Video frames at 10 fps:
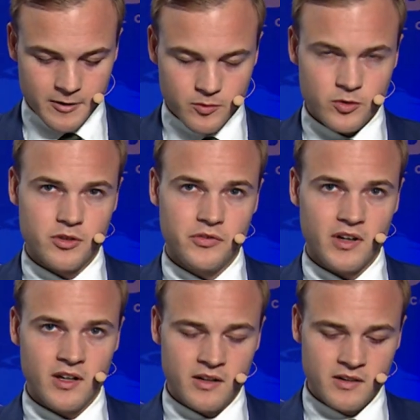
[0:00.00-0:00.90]
Would you
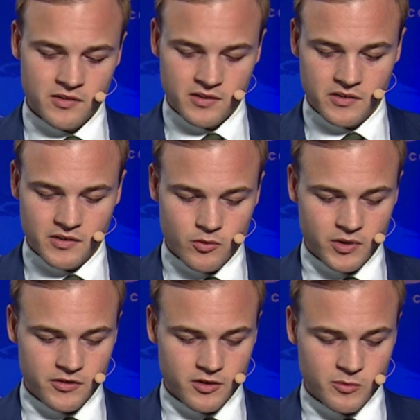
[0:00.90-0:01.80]
say that this is a
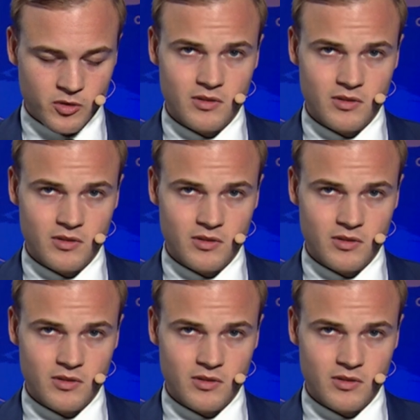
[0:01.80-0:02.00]
reasonable